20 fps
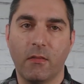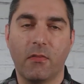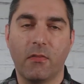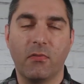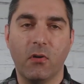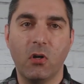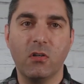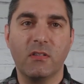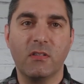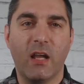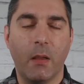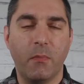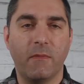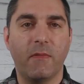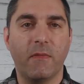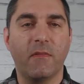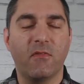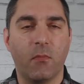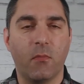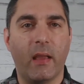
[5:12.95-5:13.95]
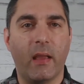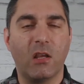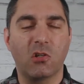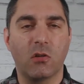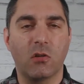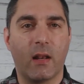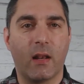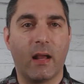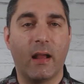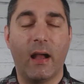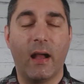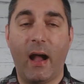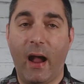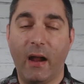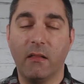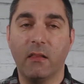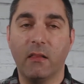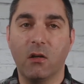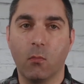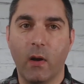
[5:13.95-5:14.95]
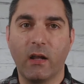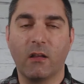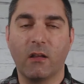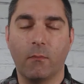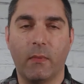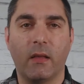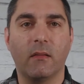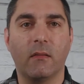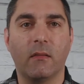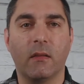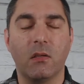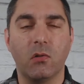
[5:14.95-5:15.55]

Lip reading: The third type of information that I highly recommend